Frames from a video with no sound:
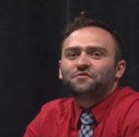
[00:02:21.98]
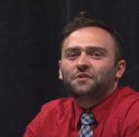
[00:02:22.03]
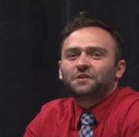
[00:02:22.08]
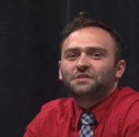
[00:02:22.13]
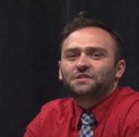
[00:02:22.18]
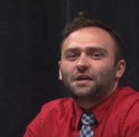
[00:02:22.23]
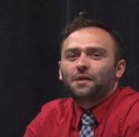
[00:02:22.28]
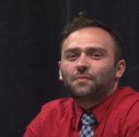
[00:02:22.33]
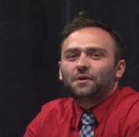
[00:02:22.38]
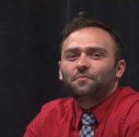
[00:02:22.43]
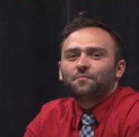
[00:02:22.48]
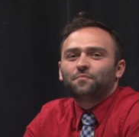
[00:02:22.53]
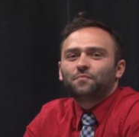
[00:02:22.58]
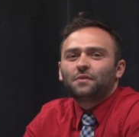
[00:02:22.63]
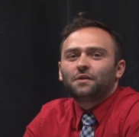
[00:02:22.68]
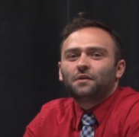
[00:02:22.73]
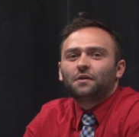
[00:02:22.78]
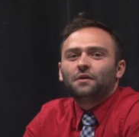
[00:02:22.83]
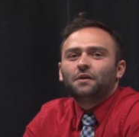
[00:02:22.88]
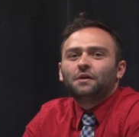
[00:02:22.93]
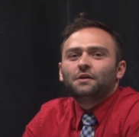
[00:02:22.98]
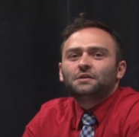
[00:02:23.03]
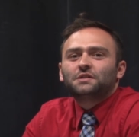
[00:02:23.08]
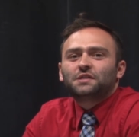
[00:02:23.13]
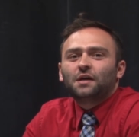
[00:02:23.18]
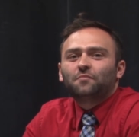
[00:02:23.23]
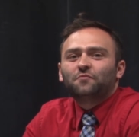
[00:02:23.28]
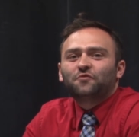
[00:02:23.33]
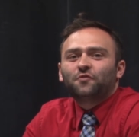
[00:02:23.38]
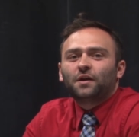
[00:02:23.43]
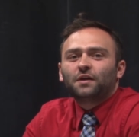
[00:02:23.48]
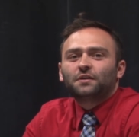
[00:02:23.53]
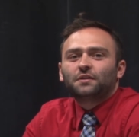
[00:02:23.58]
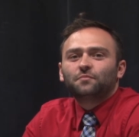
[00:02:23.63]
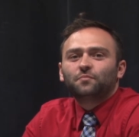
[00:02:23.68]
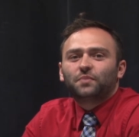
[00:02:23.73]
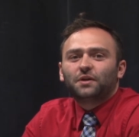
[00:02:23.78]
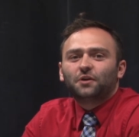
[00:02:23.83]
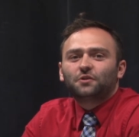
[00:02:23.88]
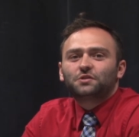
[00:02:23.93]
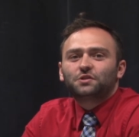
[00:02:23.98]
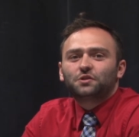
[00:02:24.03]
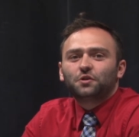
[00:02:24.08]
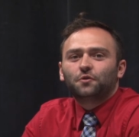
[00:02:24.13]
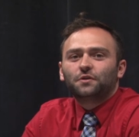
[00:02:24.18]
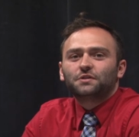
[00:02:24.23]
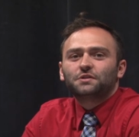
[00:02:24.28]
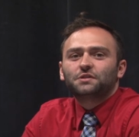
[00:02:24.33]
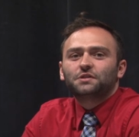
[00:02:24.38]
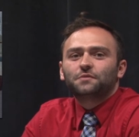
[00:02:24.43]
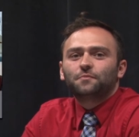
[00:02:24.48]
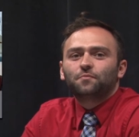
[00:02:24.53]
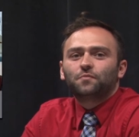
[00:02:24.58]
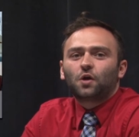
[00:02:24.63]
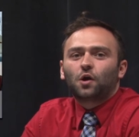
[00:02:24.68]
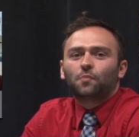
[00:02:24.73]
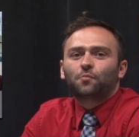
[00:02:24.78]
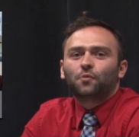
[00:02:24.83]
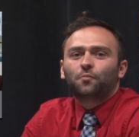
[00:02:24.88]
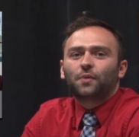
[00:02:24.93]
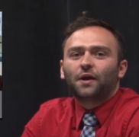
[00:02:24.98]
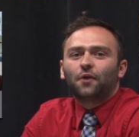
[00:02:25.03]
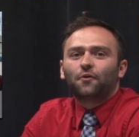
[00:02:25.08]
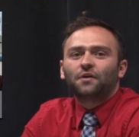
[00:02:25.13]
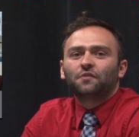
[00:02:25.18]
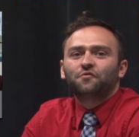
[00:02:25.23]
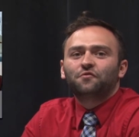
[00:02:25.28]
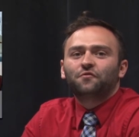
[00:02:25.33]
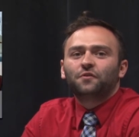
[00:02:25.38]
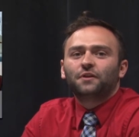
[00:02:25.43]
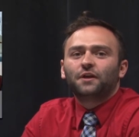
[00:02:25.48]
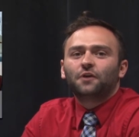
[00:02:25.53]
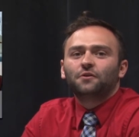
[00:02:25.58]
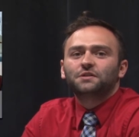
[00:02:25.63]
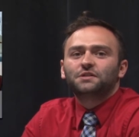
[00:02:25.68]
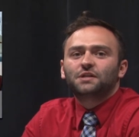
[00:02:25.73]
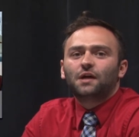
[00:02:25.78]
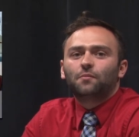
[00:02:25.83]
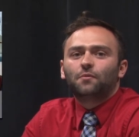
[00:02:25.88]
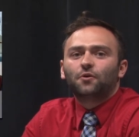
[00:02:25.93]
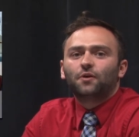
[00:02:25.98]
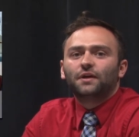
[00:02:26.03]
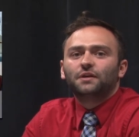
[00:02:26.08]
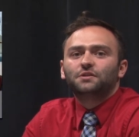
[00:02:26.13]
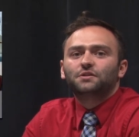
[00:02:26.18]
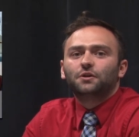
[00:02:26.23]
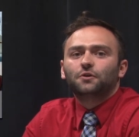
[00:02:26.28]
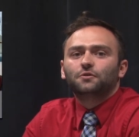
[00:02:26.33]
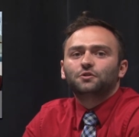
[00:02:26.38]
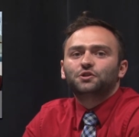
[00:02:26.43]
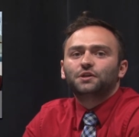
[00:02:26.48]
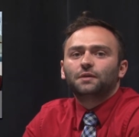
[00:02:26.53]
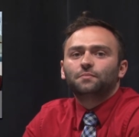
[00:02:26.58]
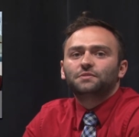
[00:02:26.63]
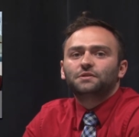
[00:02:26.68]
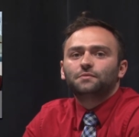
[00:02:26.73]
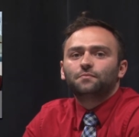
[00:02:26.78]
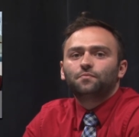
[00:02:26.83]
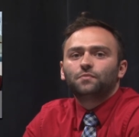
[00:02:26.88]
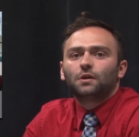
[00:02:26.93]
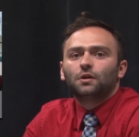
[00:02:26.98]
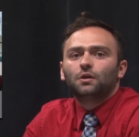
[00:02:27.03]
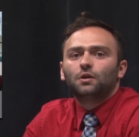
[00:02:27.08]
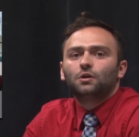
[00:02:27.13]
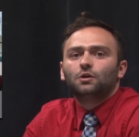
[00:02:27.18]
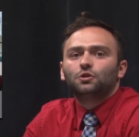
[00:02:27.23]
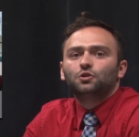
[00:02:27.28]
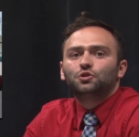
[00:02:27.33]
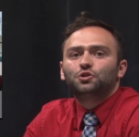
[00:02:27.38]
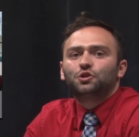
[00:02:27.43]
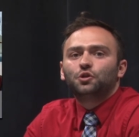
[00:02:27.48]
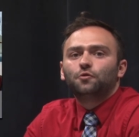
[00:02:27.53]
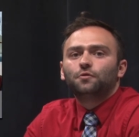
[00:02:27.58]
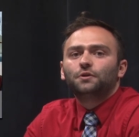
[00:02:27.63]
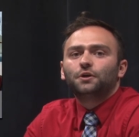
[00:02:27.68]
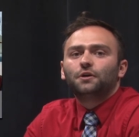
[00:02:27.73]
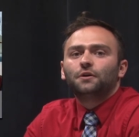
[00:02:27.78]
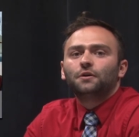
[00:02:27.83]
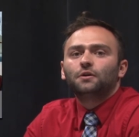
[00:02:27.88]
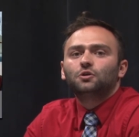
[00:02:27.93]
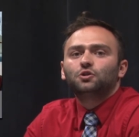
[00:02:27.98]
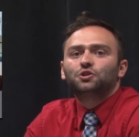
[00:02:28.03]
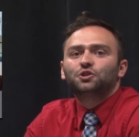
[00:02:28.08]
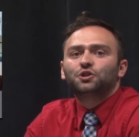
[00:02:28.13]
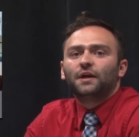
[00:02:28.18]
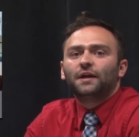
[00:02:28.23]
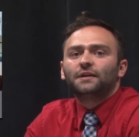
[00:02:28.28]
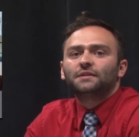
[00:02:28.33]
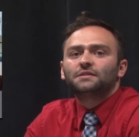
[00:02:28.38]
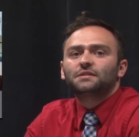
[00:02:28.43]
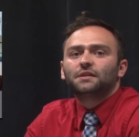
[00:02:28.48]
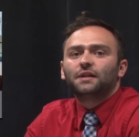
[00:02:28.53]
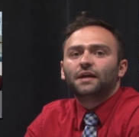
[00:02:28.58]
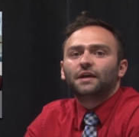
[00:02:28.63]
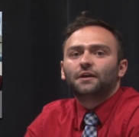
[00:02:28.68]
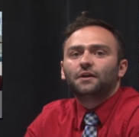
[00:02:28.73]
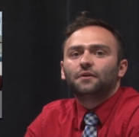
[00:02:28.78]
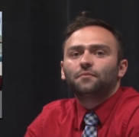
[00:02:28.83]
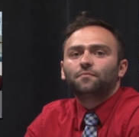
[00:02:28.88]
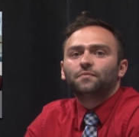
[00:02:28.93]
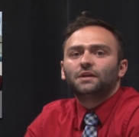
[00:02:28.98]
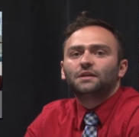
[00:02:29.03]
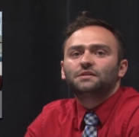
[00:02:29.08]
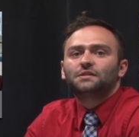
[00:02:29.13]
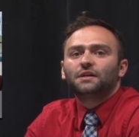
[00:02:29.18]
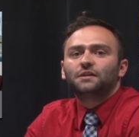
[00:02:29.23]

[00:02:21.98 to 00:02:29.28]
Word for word: for the summer? Some Franklin Pierce students are preparing for their summer internships. Junior Shannon Slater is